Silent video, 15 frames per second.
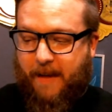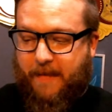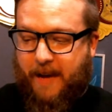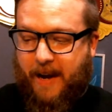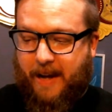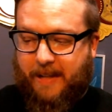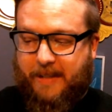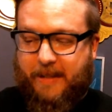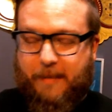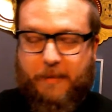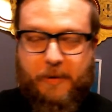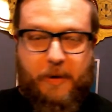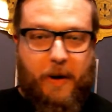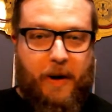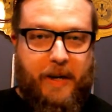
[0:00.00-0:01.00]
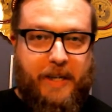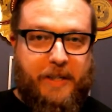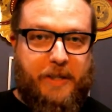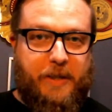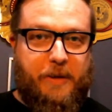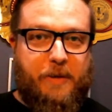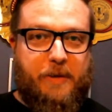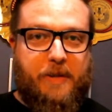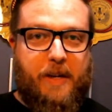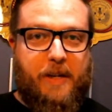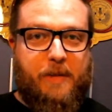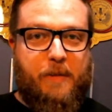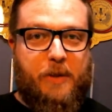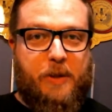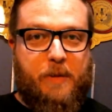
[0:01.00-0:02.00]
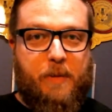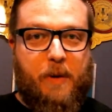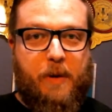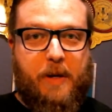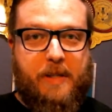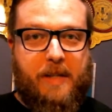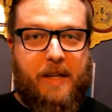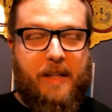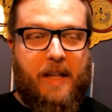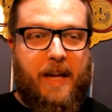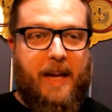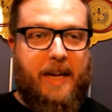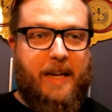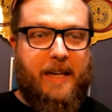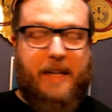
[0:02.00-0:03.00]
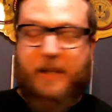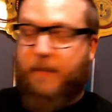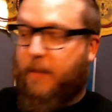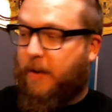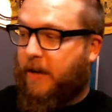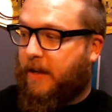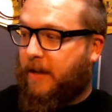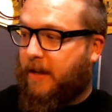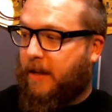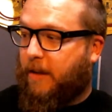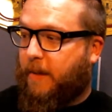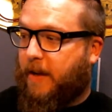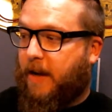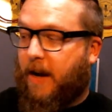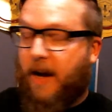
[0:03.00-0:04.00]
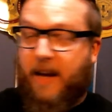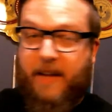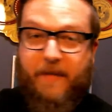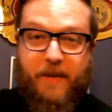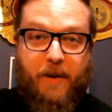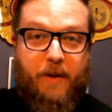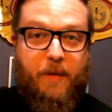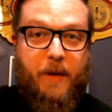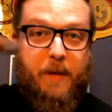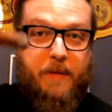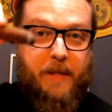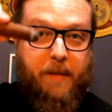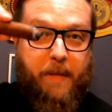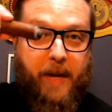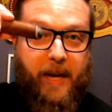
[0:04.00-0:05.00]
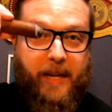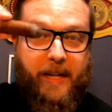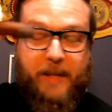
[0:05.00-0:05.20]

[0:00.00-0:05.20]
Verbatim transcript: I've had some draw issues, not as much smoke as I'd like, and it's burning a little bit hot even all the way up to the band.